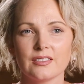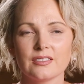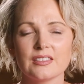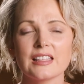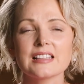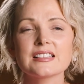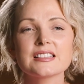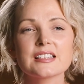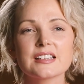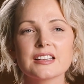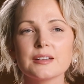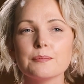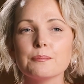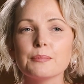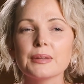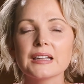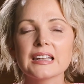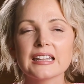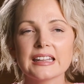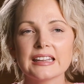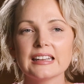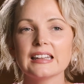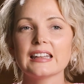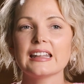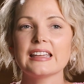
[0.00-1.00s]
That's a
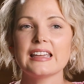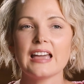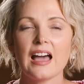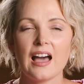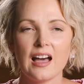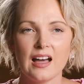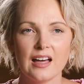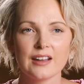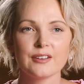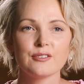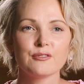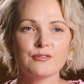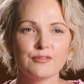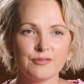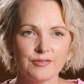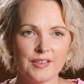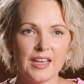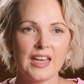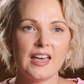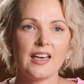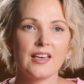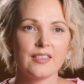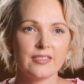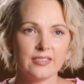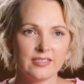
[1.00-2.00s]
completely
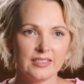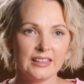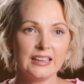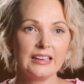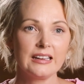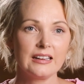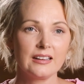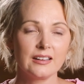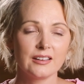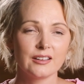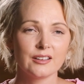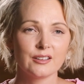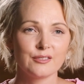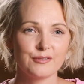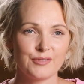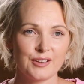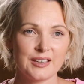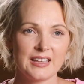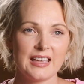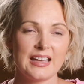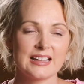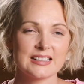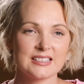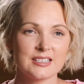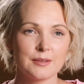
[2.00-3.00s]
unfair thing for
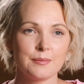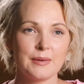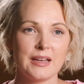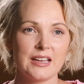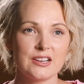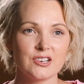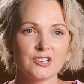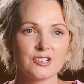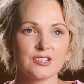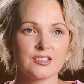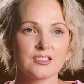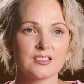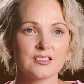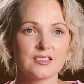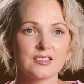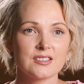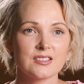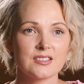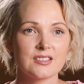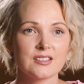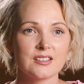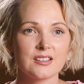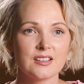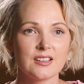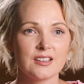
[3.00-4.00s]
cancer patients.